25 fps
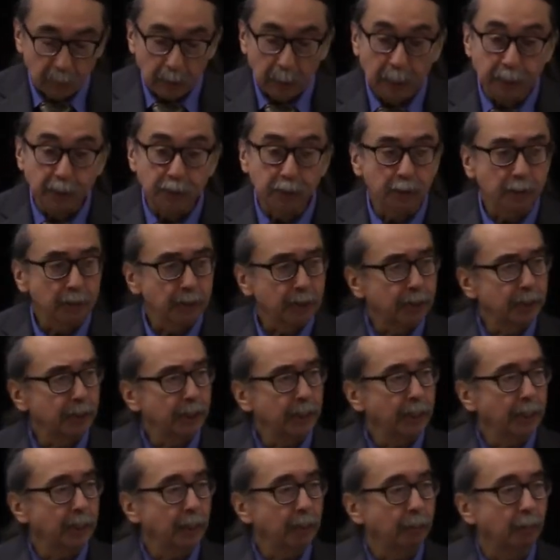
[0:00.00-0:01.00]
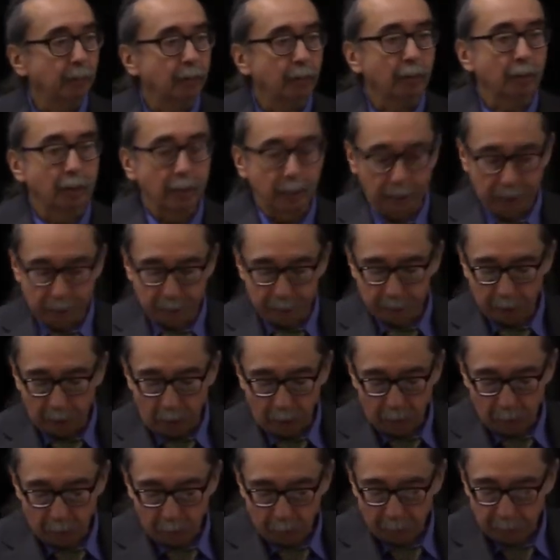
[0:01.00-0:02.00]
As you can see,
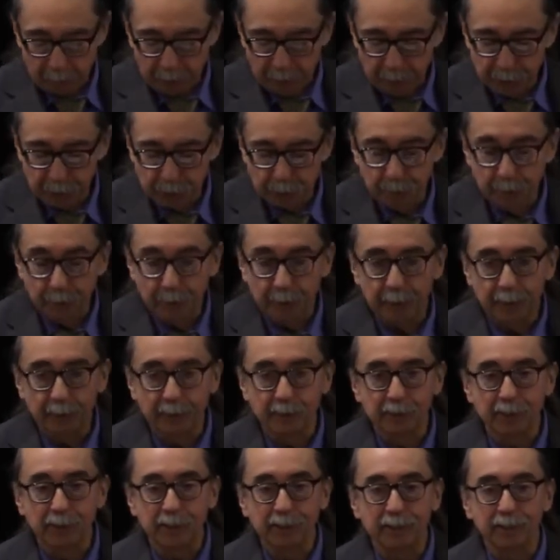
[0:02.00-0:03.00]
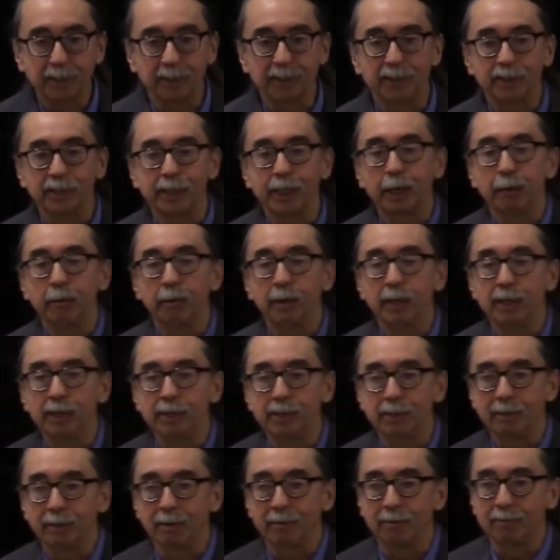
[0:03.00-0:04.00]
our history is just a
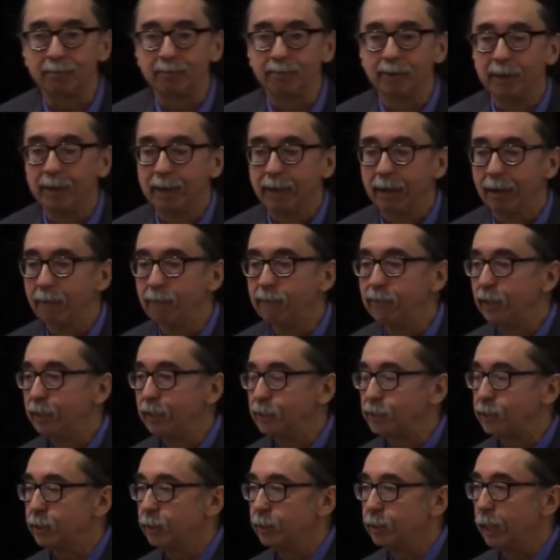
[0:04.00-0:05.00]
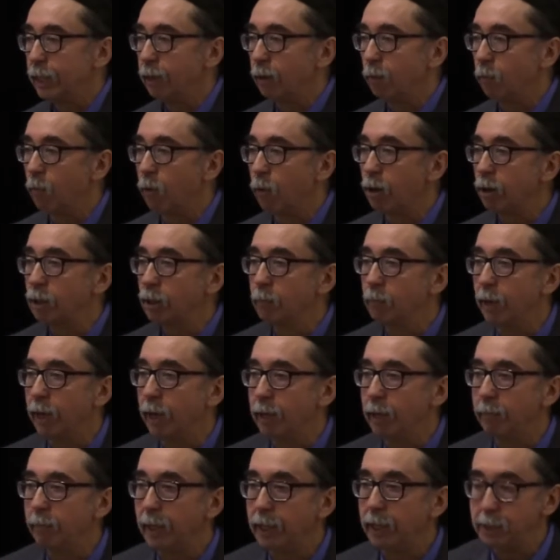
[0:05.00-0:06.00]
series of events that are marked
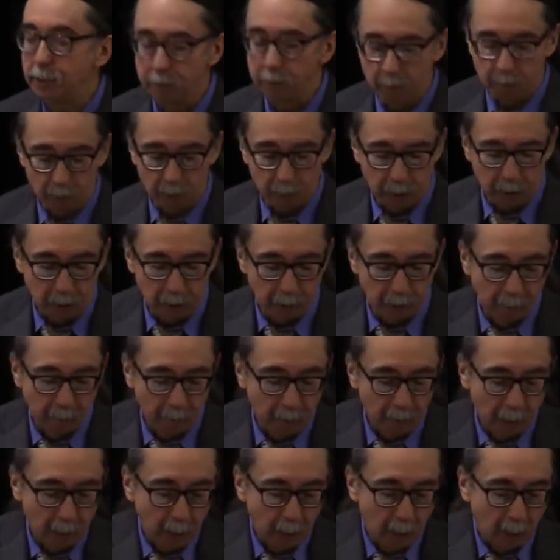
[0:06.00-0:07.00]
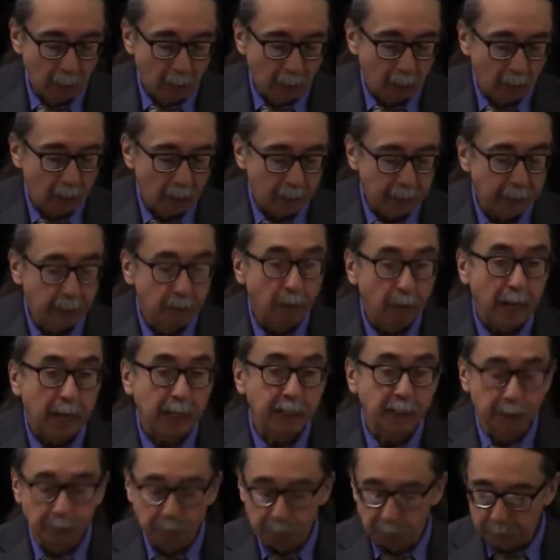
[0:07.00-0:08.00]
by major
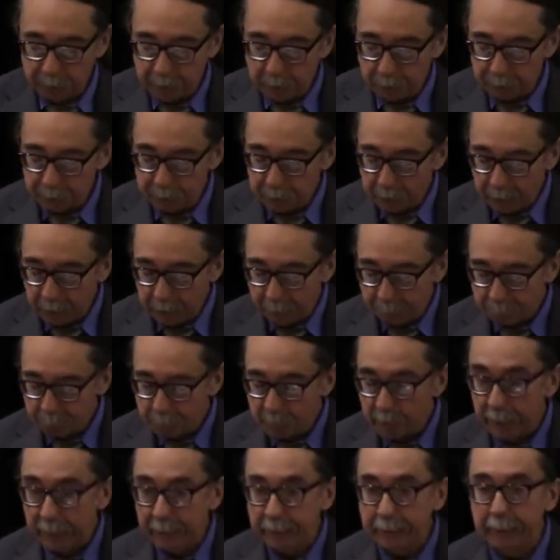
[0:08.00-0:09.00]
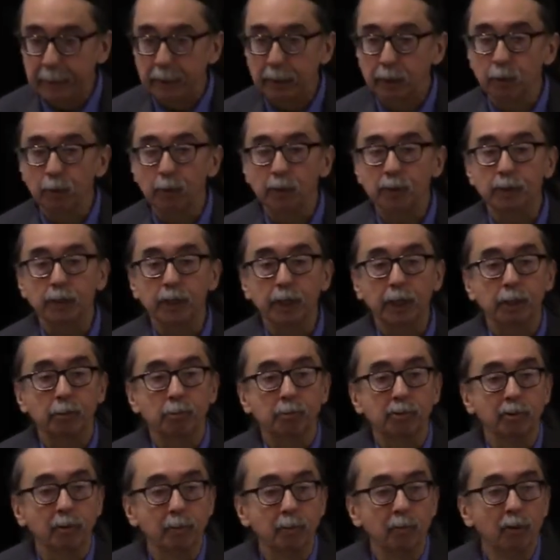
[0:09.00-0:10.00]
interactions with the outside. 1836
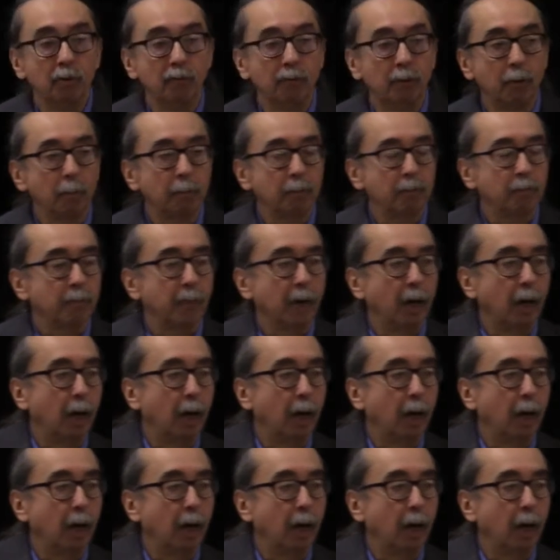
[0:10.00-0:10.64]
was removal.